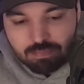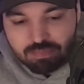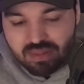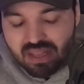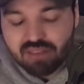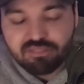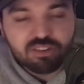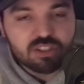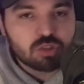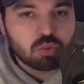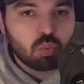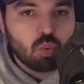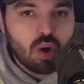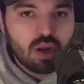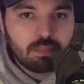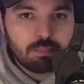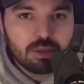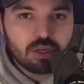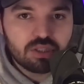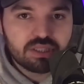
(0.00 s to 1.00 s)
If it's
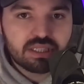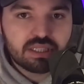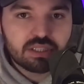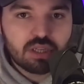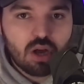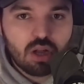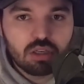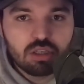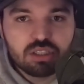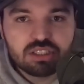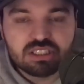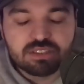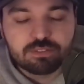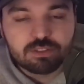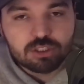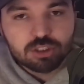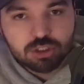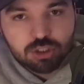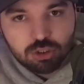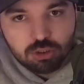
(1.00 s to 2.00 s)
$1 million, if
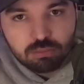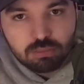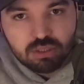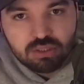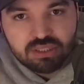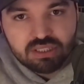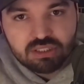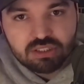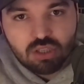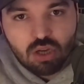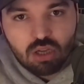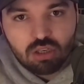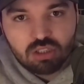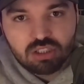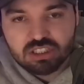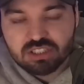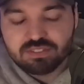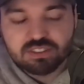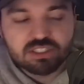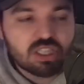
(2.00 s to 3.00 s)
it's $2 million,
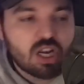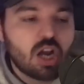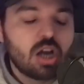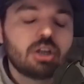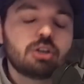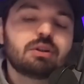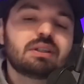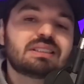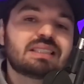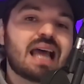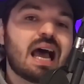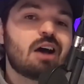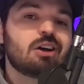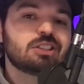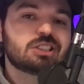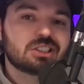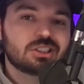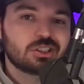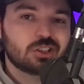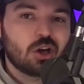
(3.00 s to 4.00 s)
if it's
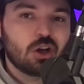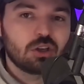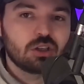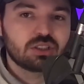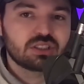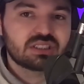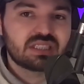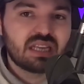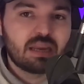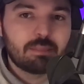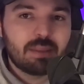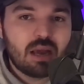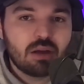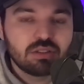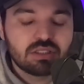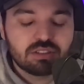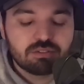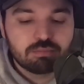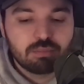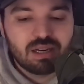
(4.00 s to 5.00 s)
$100,000, the
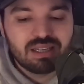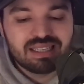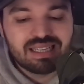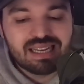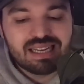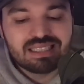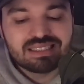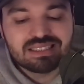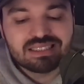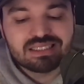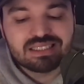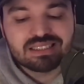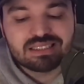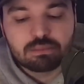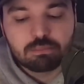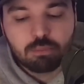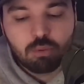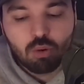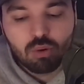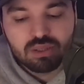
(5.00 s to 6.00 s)
amount of money isn't as
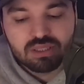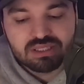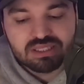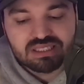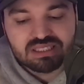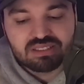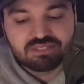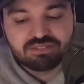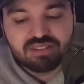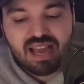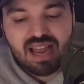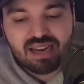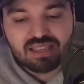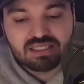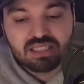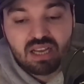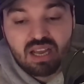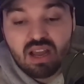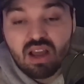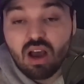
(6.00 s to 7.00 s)
important as the
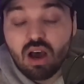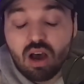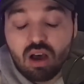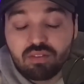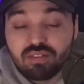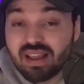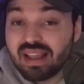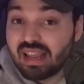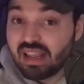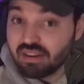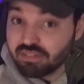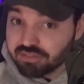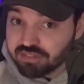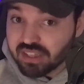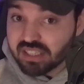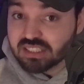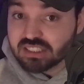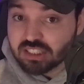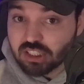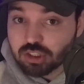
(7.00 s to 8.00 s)
fact of, if
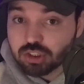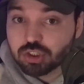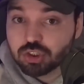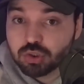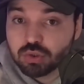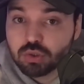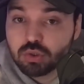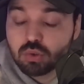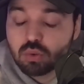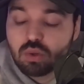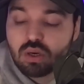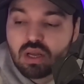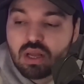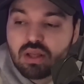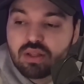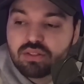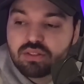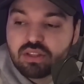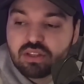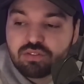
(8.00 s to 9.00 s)
this is true,
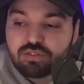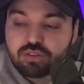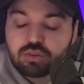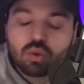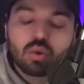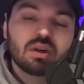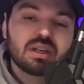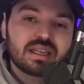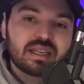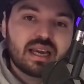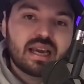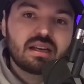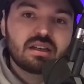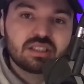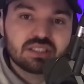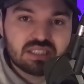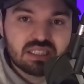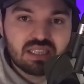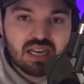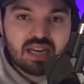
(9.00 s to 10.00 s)
the Florida
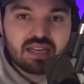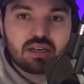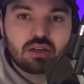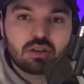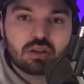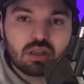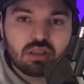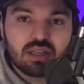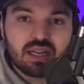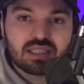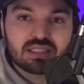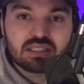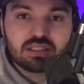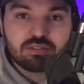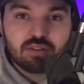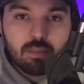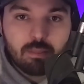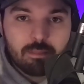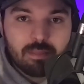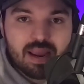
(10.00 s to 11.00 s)
Gators NIL
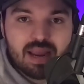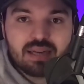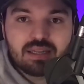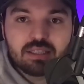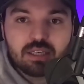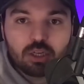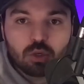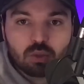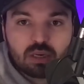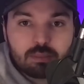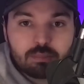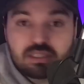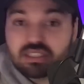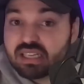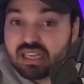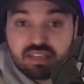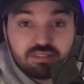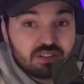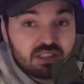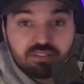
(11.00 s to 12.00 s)
collective made an agreement,
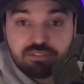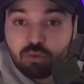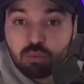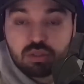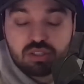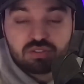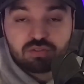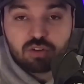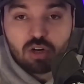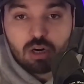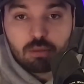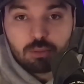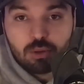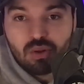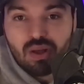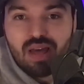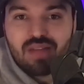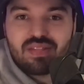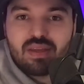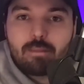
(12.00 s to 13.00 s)
even if it was
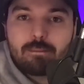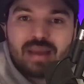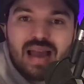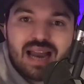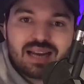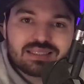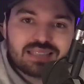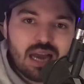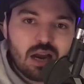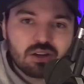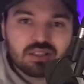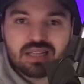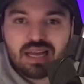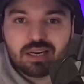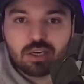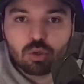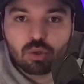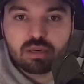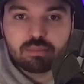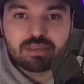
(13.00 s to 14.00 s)
verbal, and then backed out of that
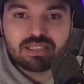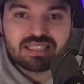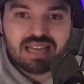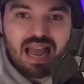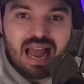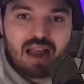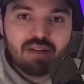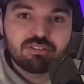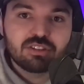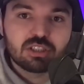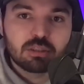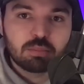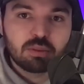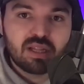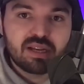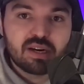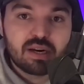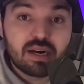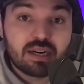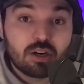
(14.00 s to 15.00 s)
agreement after the
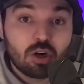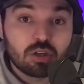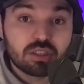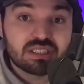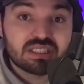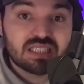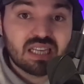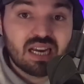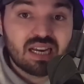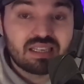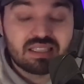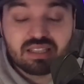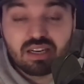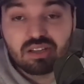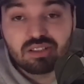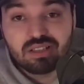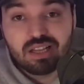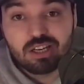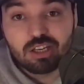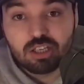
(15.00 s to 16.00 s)
player had already signed their
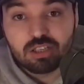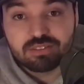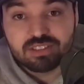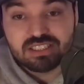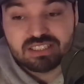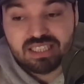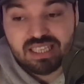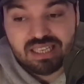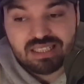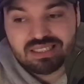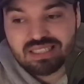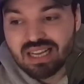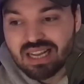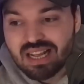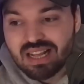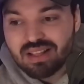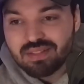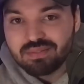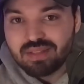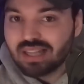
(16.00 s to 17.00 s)
letter of intent.
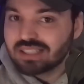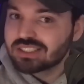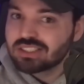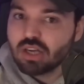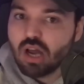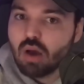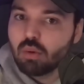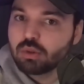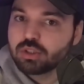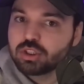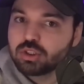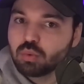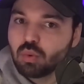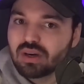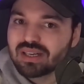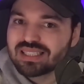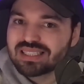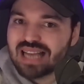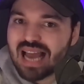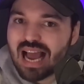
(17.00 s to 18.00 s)
That's not what you
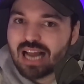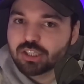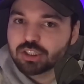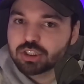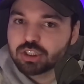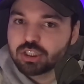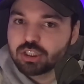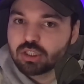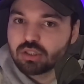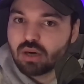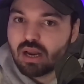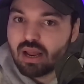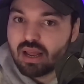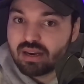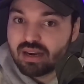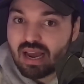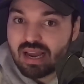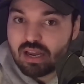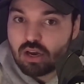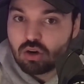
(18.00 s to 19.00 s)
want attached to your
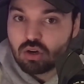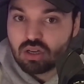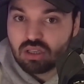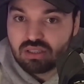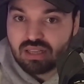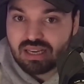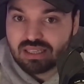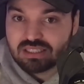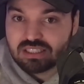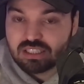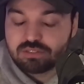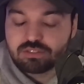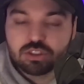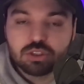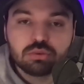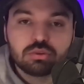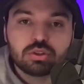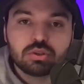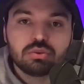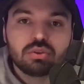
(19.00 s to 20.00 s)
NIL collectives.
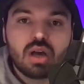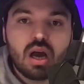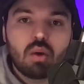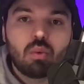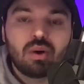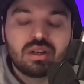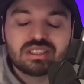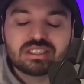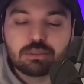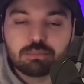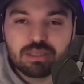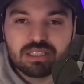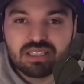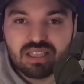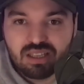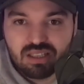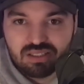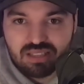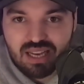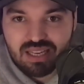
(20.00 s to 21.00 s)
You do not want to be the
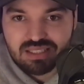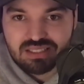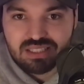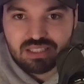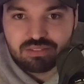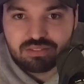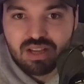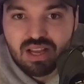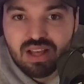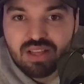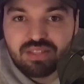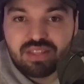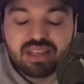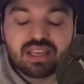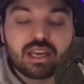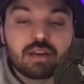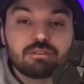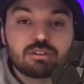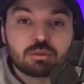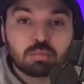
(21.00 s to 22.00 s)
collective that gives